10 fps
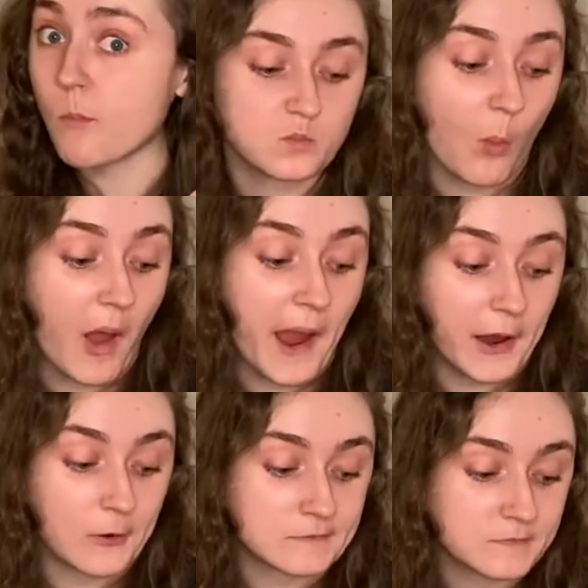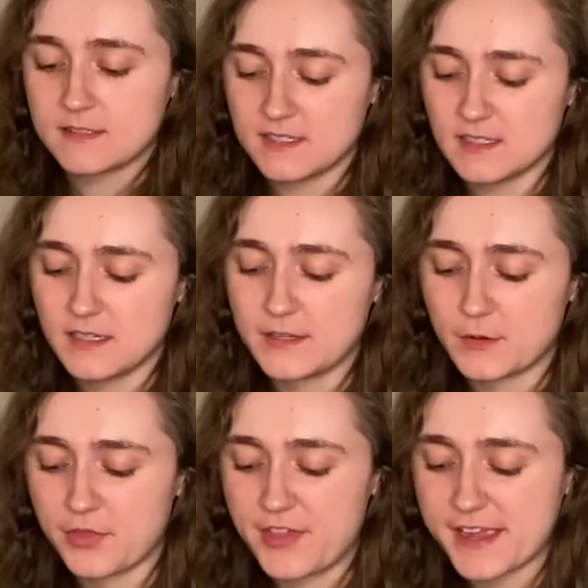Wow. Still a little
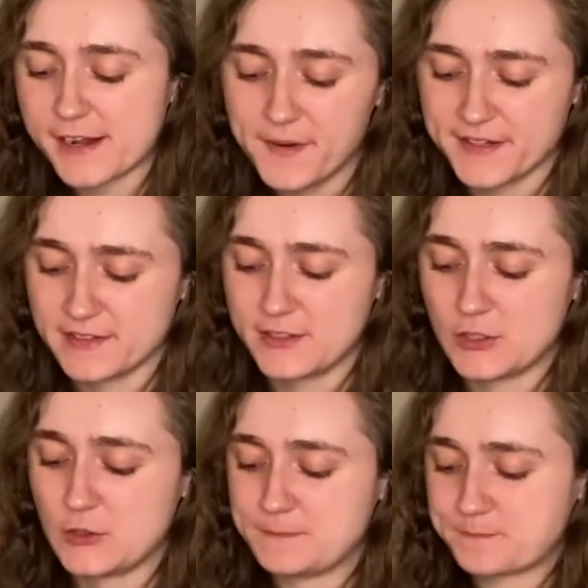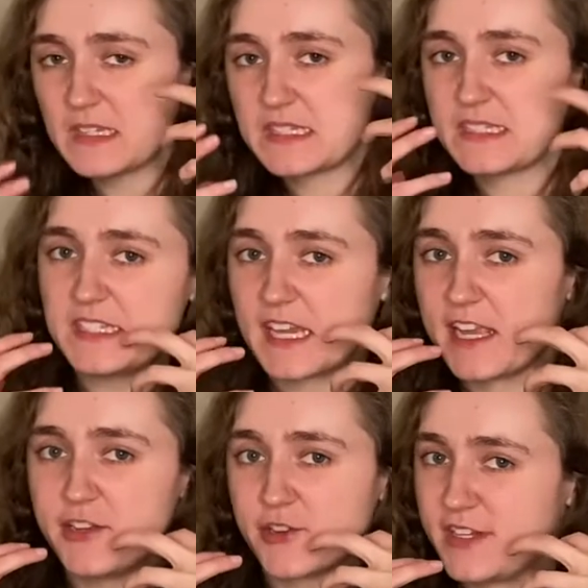thick and a little stick
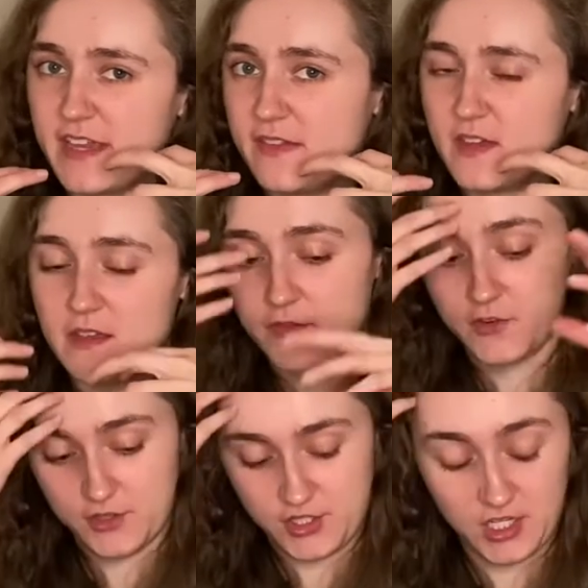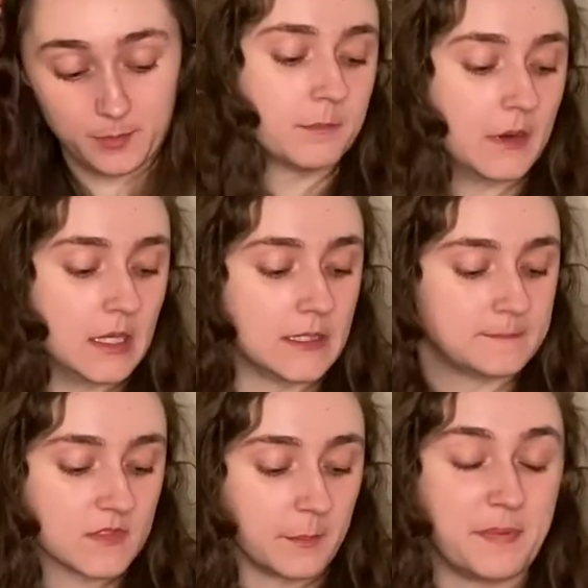in your teethy for a chip, but
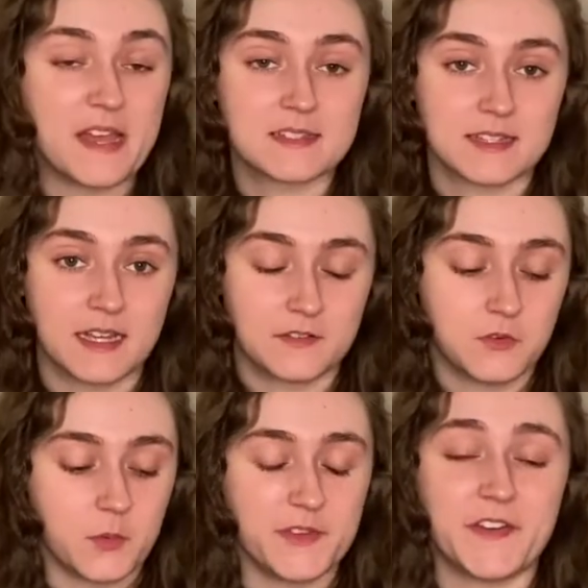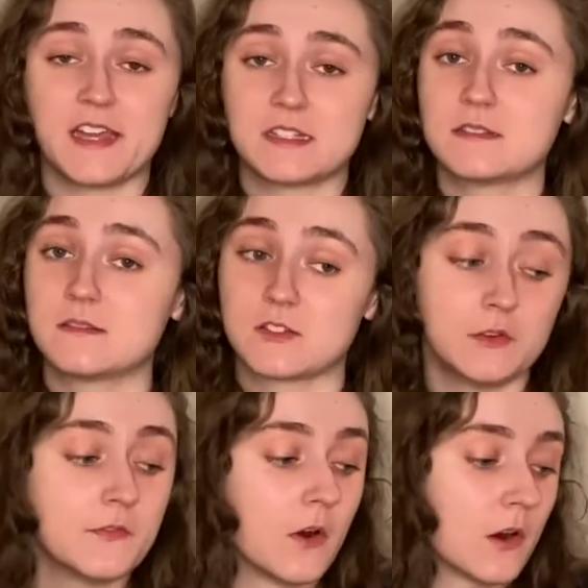the best out of what we've had so
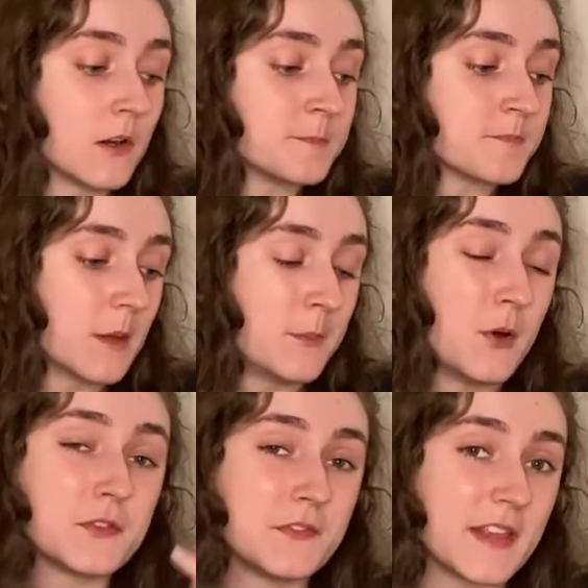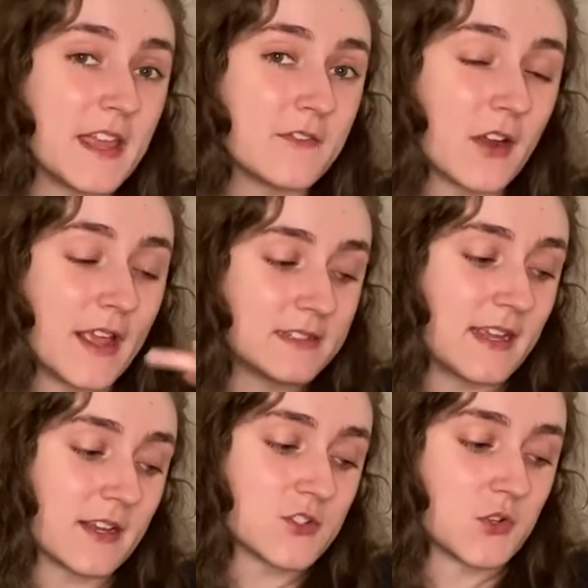far, both flavor and
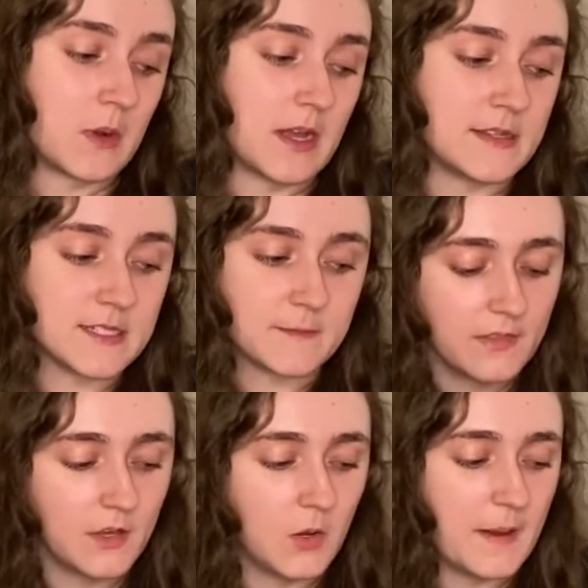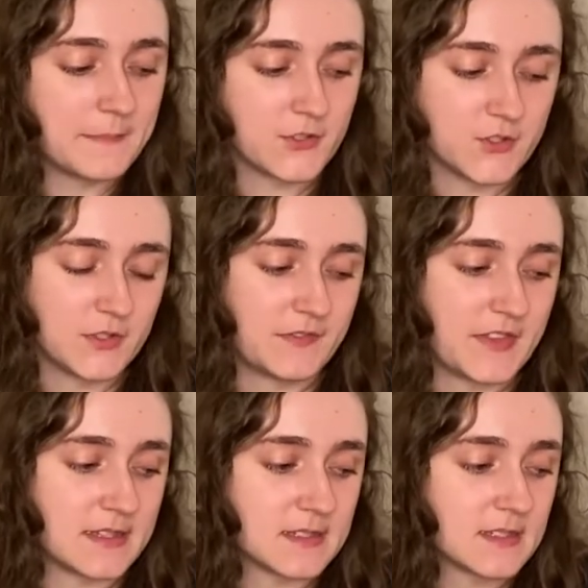texture wise. Though I'm not sure if
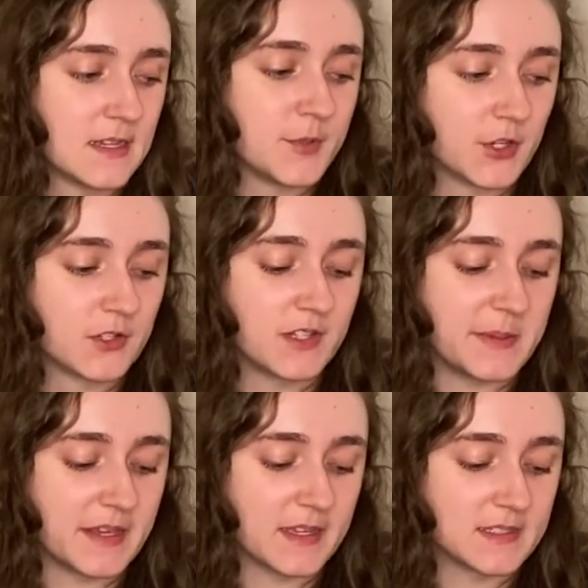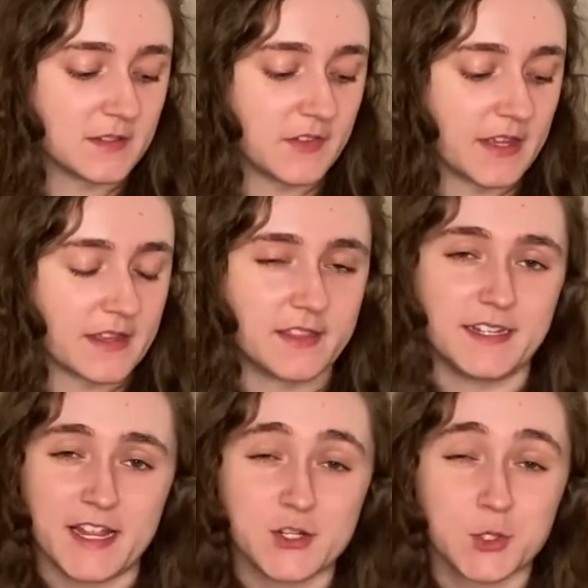that's purely because of like the
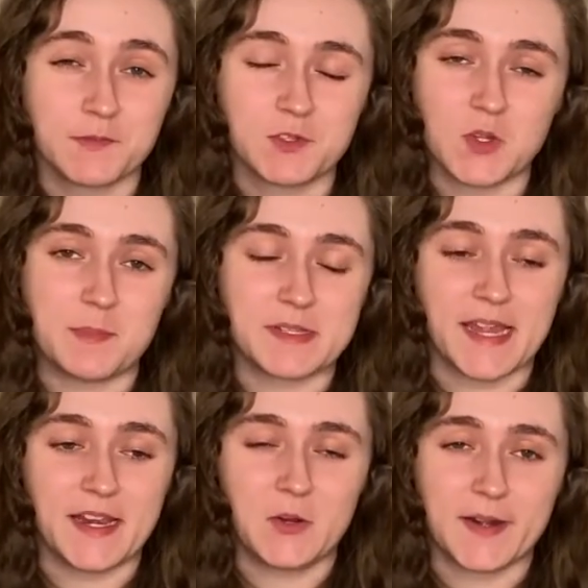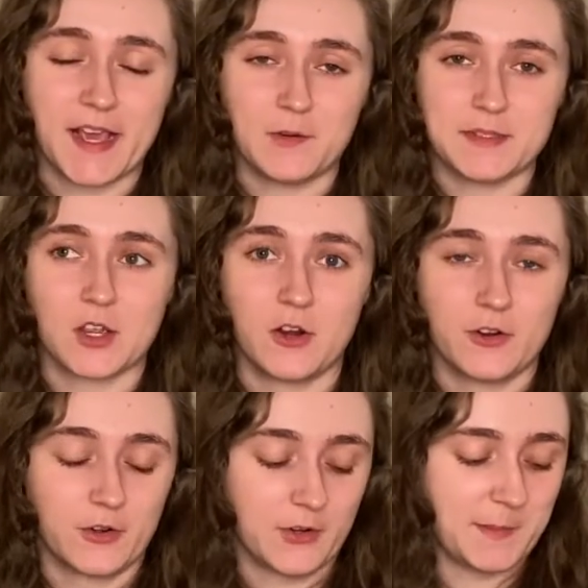nature of the sweet potato and how it's
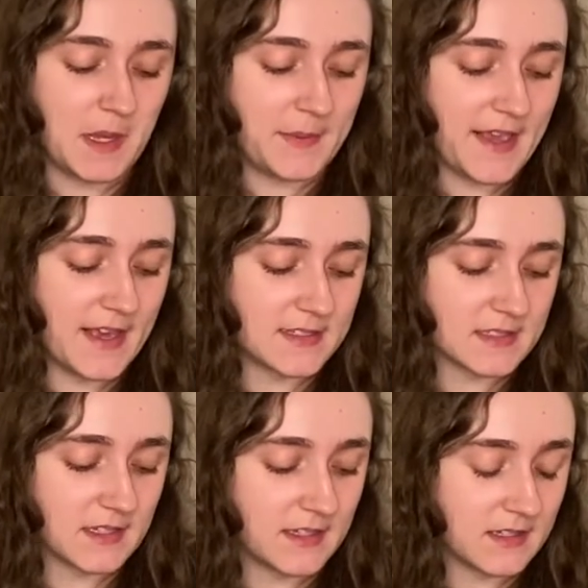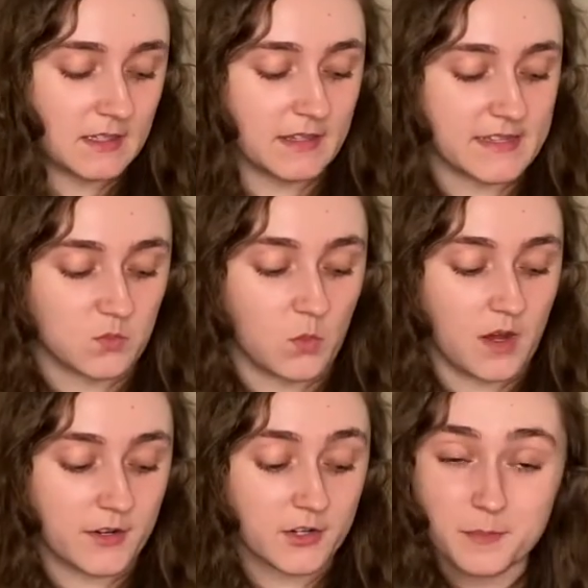harder and maybe has like less
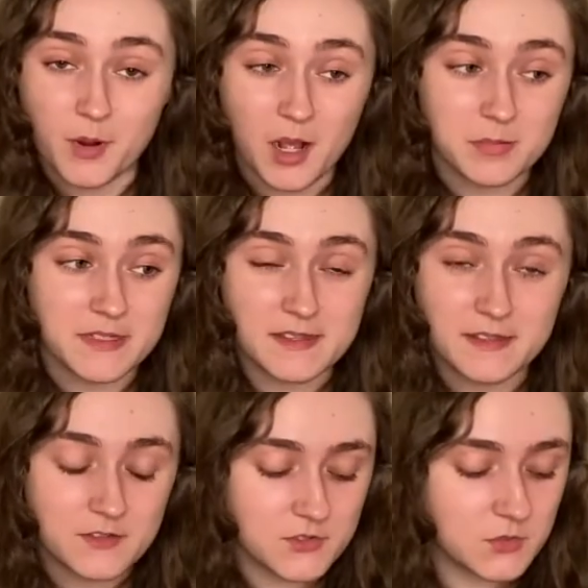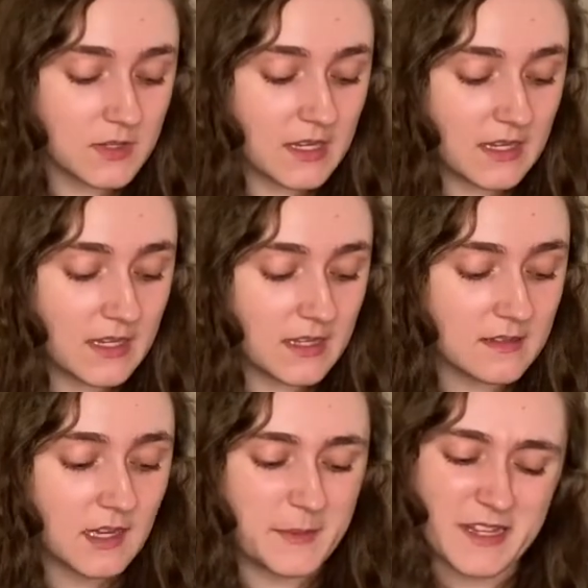water probably than the
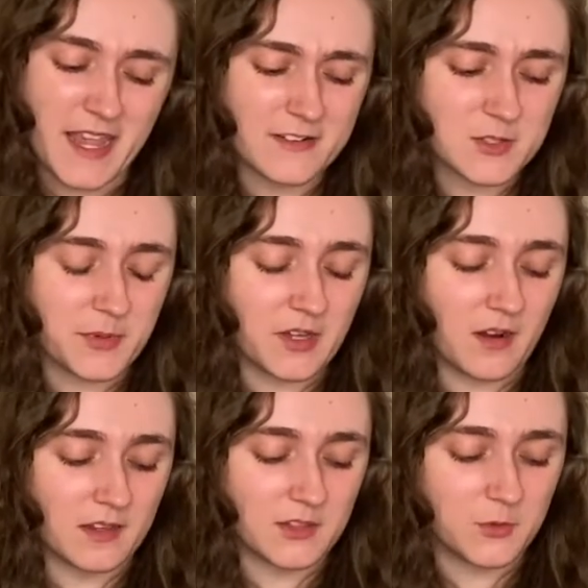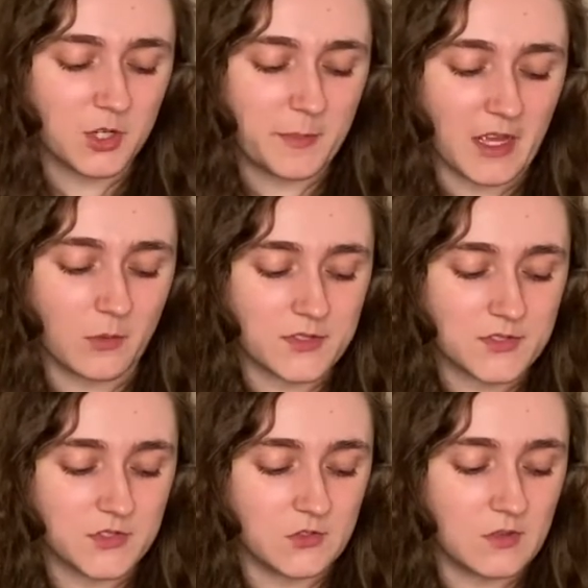zucchini. I mean, carrots are pretty hard, and the rutabaga was
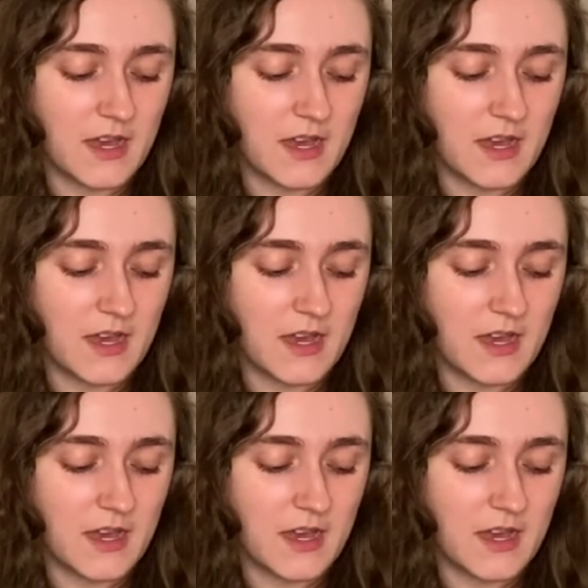too.